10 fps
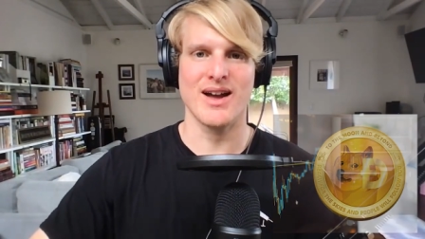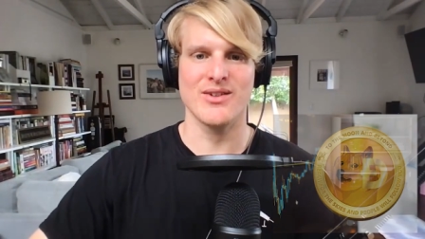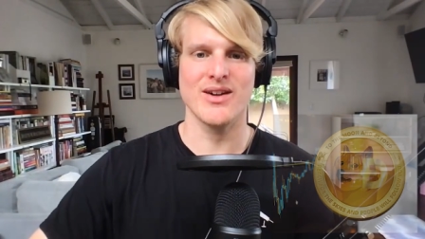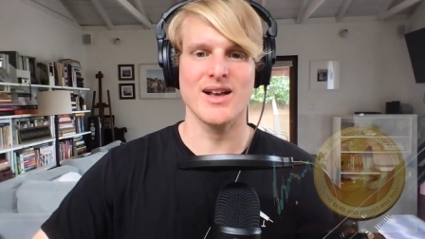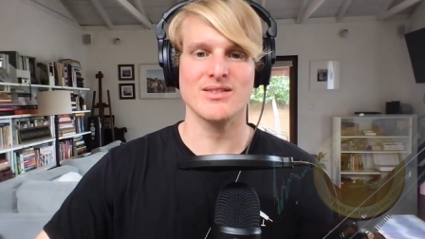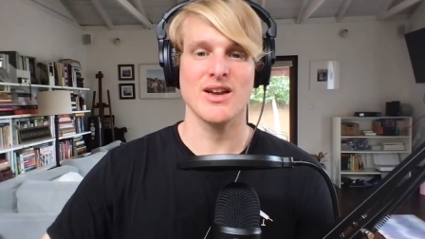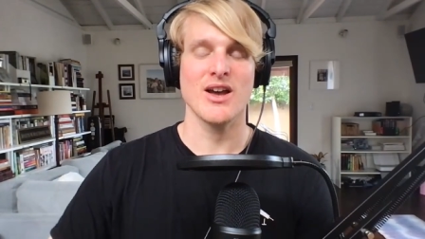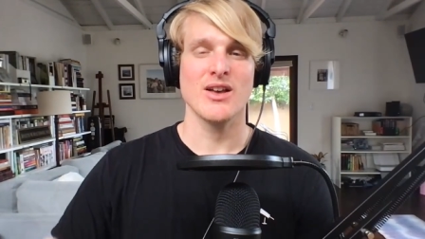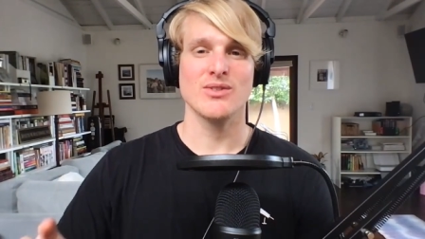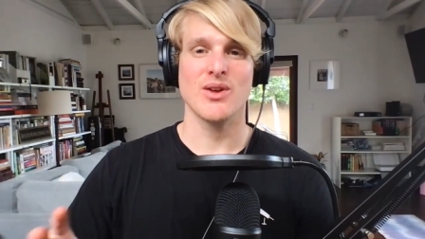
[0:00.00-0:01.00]
address.
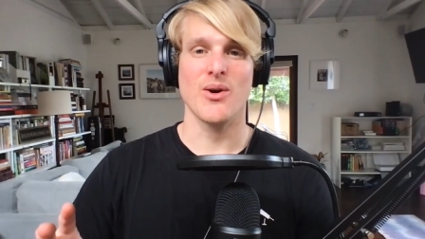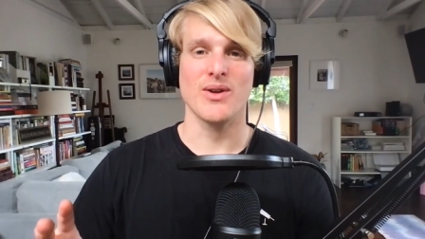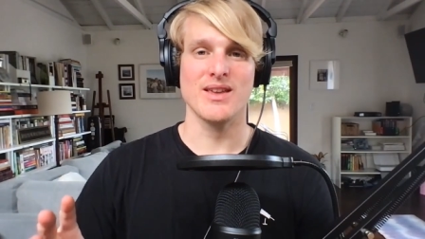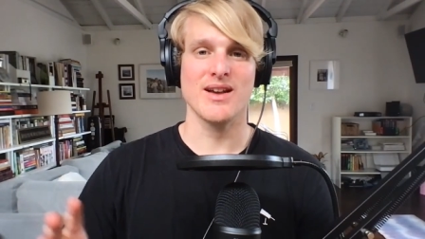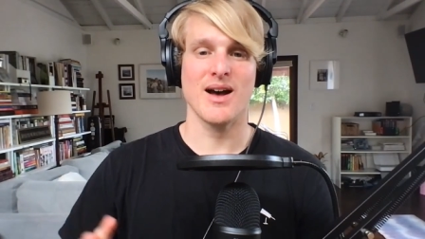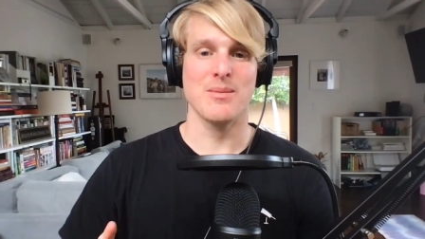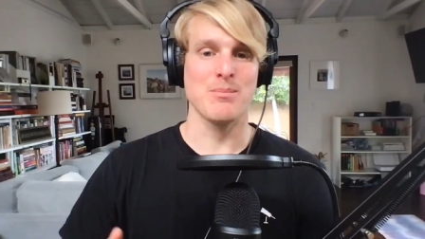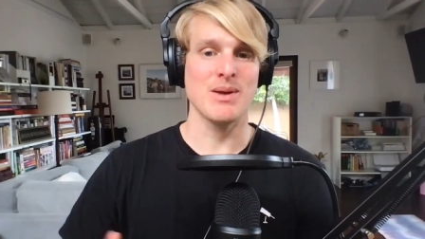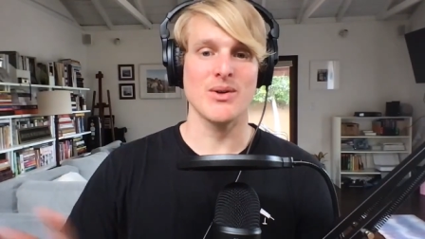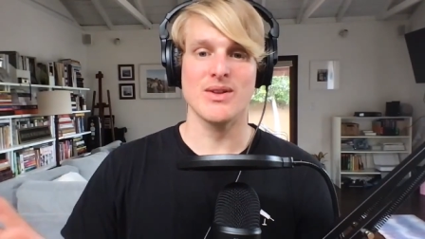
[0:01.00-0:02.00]
So he got
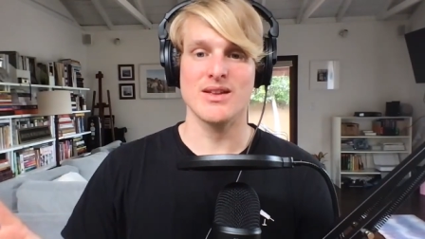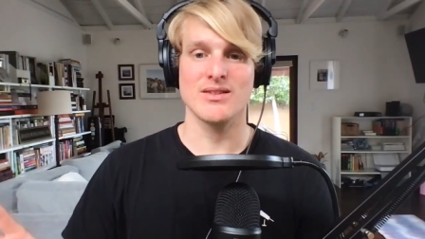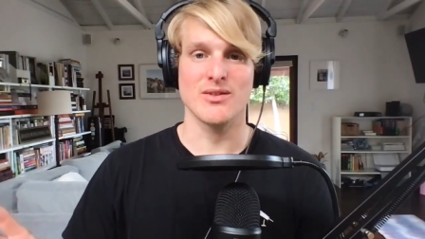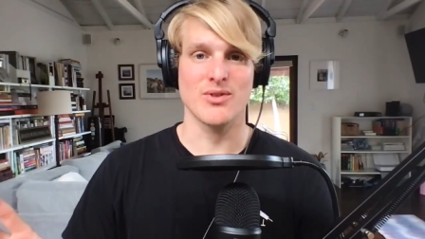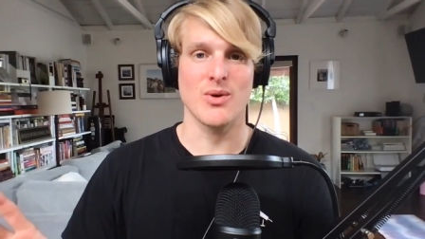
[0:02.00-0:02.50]
millions of